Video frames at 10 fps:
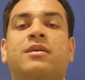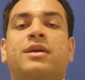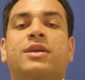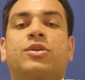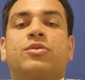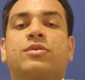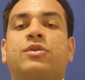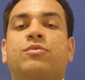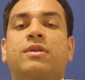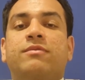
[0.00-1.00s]

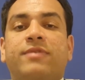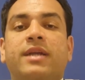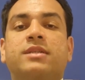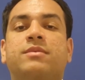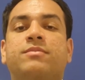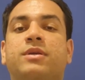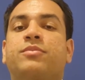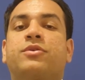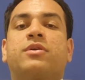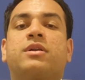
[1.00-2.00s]
You will find something
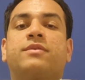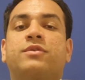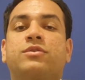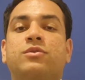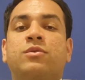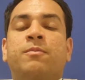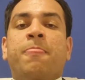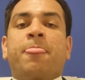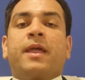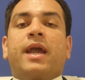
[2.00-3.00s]
productive to do,
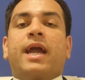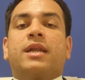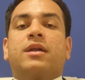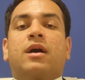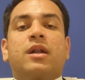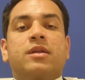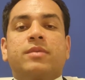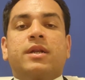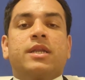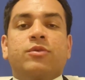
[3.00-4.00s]
and
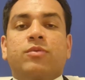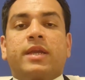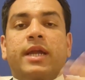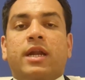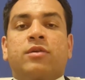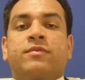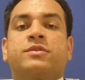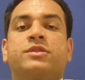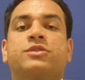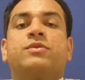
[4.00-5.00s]
ultimately you will get out of the
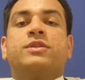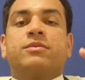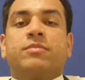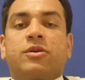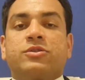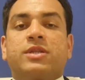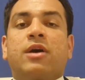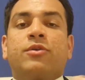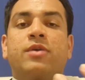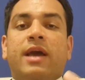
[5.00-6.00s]
situation, because
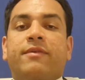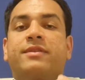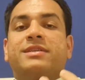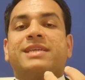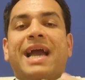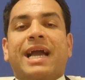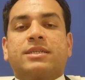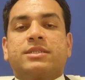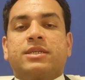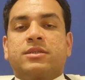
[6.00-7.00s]
now you have this
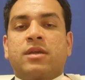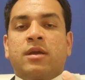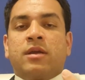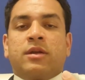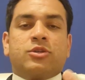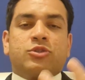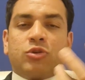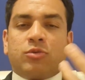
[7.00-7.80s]
access to so